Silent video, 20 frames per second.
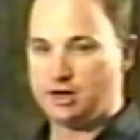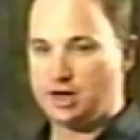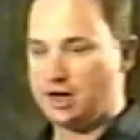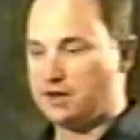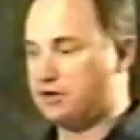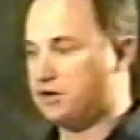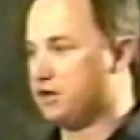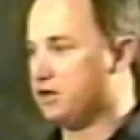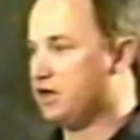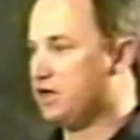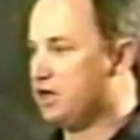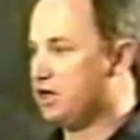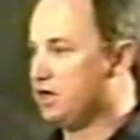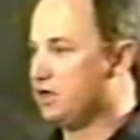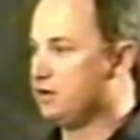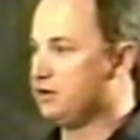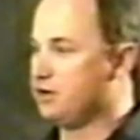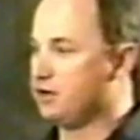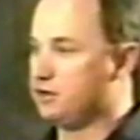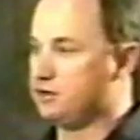and then
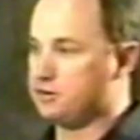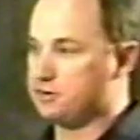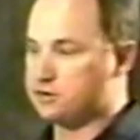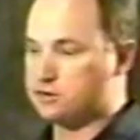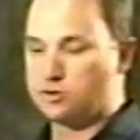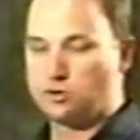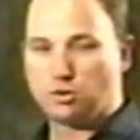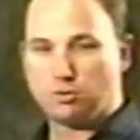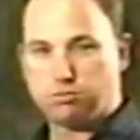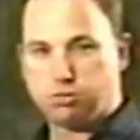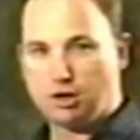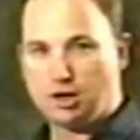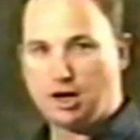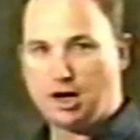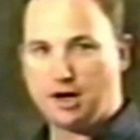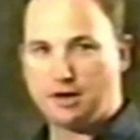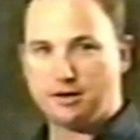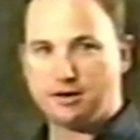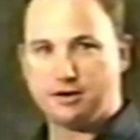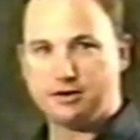
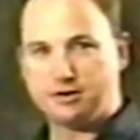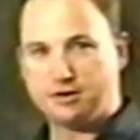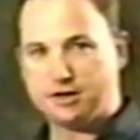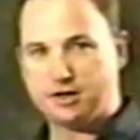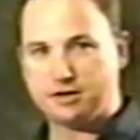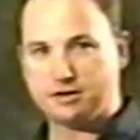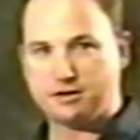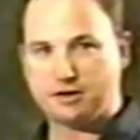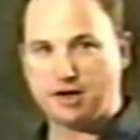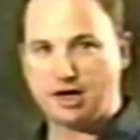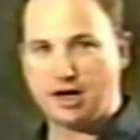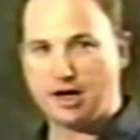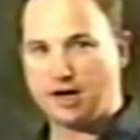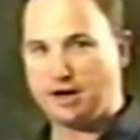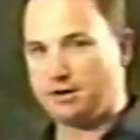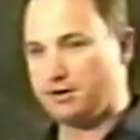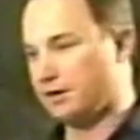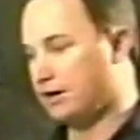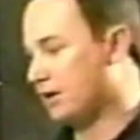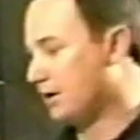end_plot underneath that.